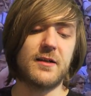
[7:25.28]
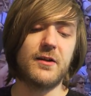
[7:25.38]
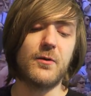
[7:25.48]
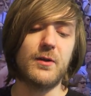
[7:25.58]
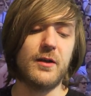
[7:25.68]

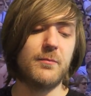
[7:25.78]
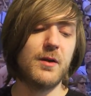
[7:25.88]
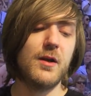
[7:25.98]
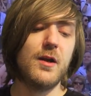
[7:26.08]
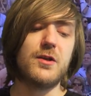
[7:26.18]
linoleum,
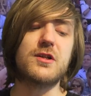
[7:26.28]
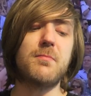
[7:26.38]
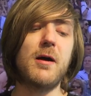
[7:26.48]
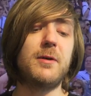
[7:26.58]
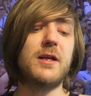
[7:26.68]
you just
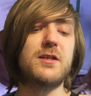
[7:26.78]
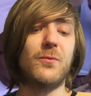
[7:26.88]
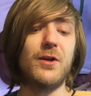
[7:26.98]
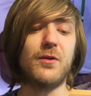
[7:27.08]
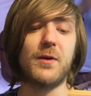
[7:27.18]
might begin to
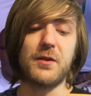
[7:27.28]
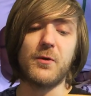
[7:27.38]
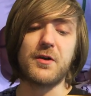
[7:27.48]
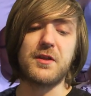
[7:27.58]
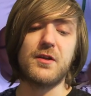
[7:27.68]
wonder whether
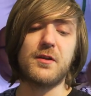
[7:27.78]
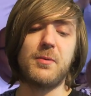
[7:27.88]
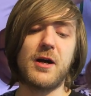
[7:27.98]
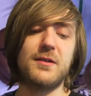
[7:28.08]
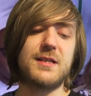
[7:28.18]
one of the other
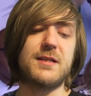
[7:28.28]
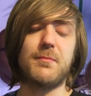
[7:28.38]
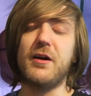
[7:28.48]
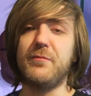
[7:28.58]
parties might